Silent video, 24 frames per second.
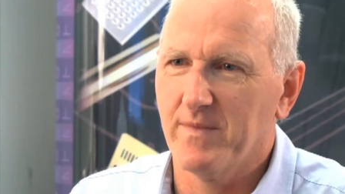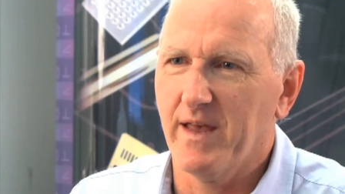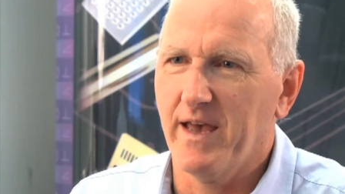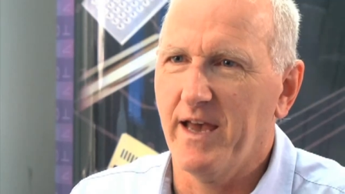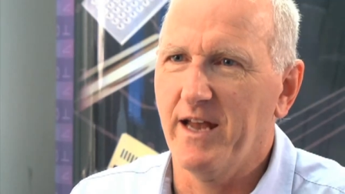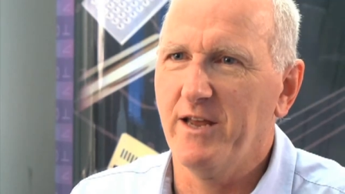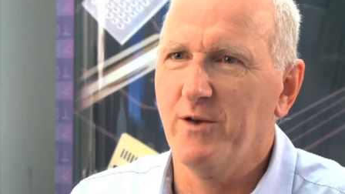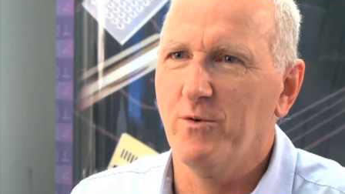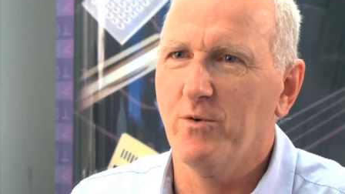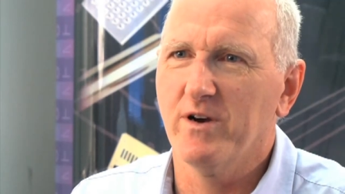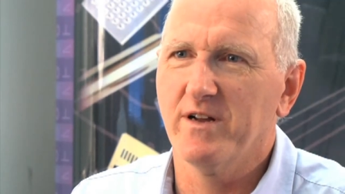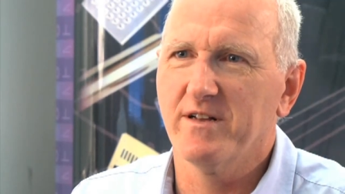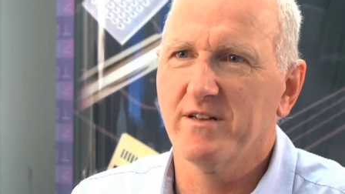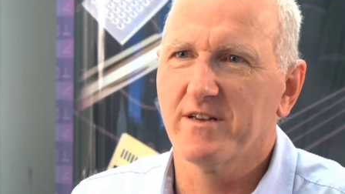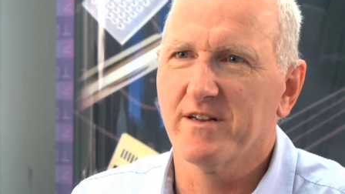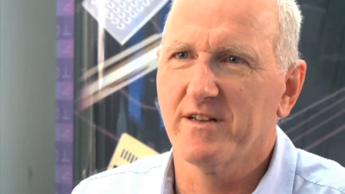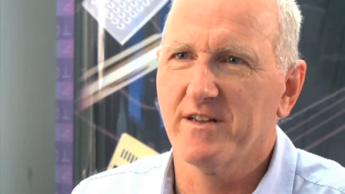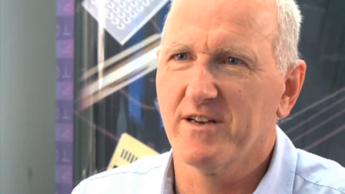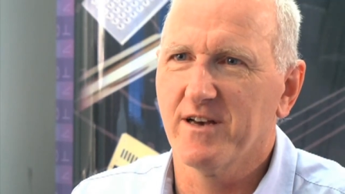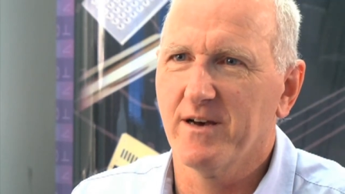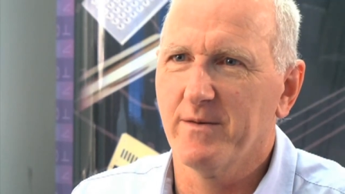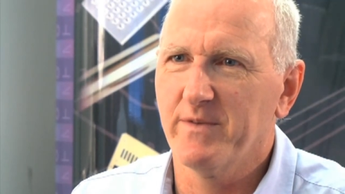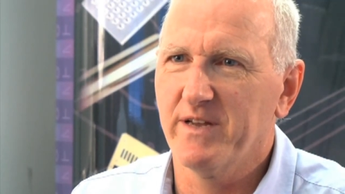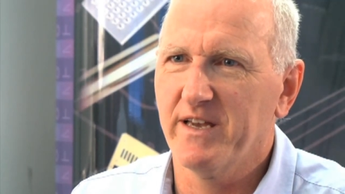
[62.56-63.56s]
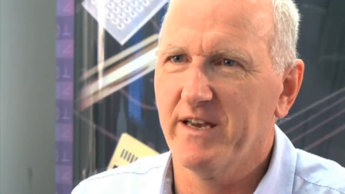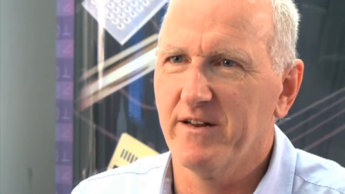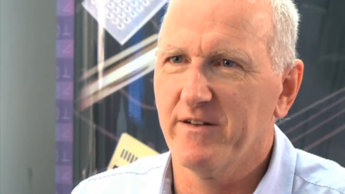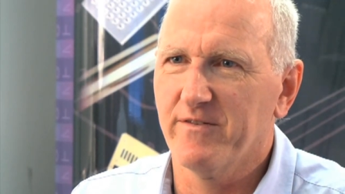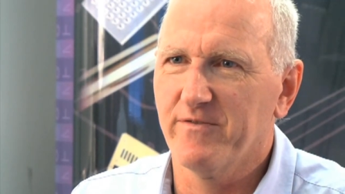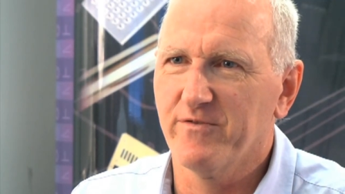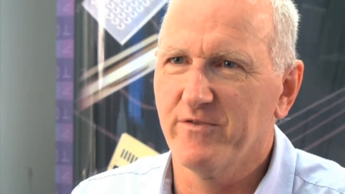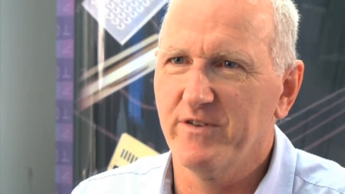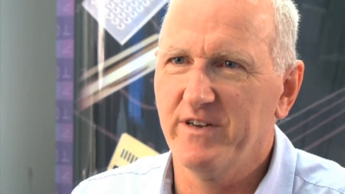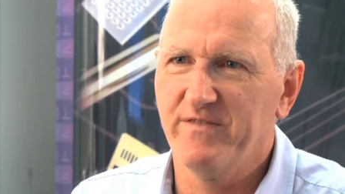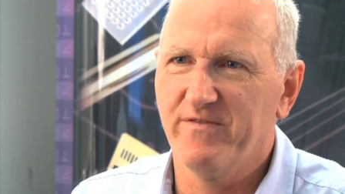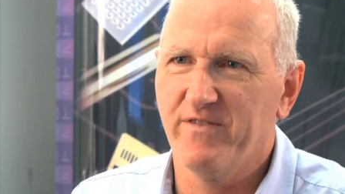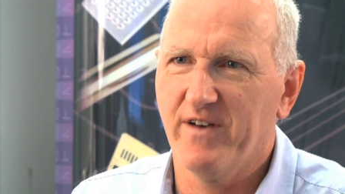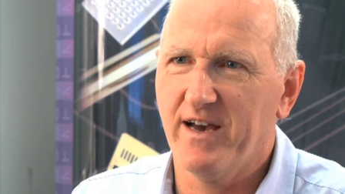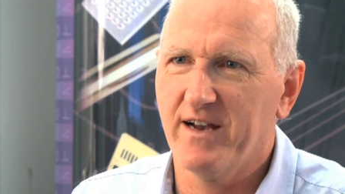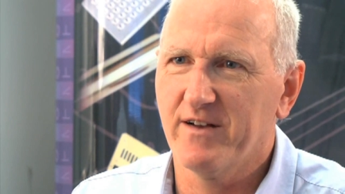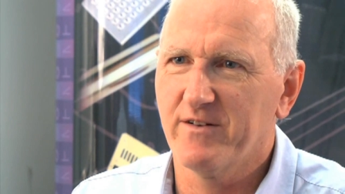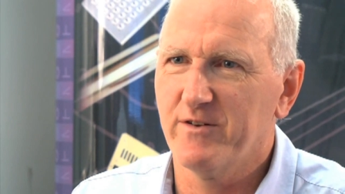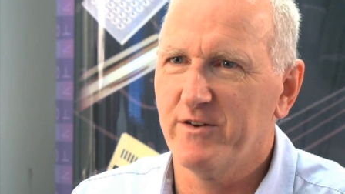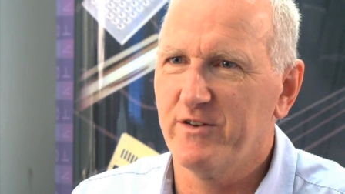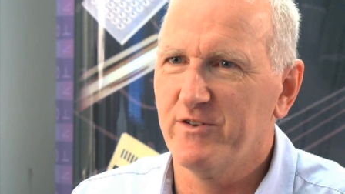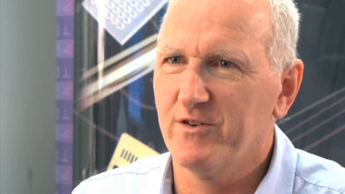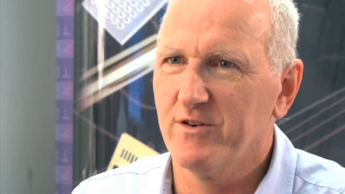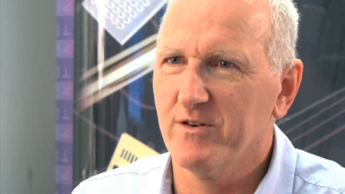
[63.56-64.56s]
Anyone can come and get a free
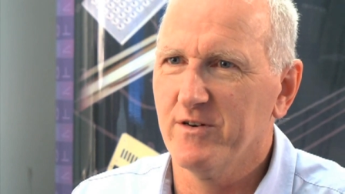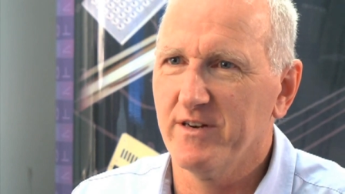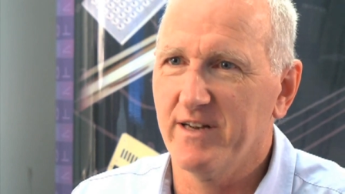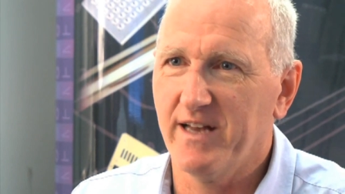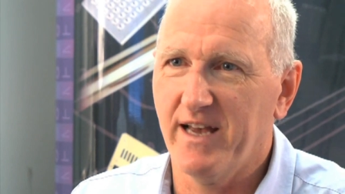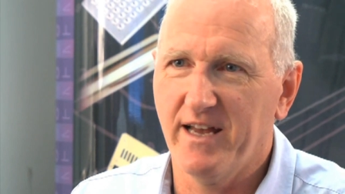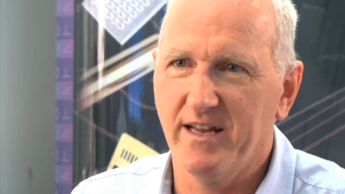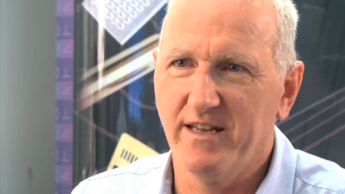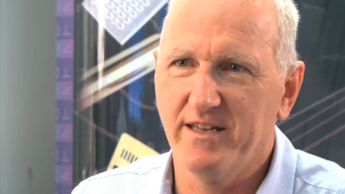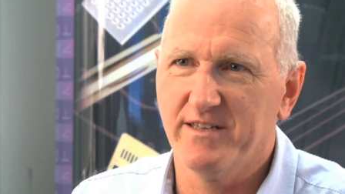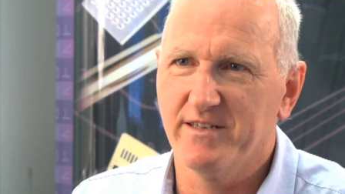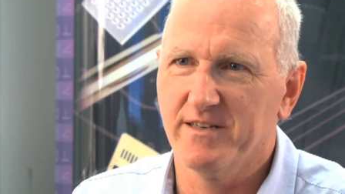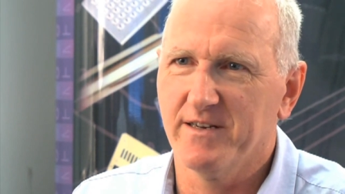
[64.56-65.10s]
factory tour at any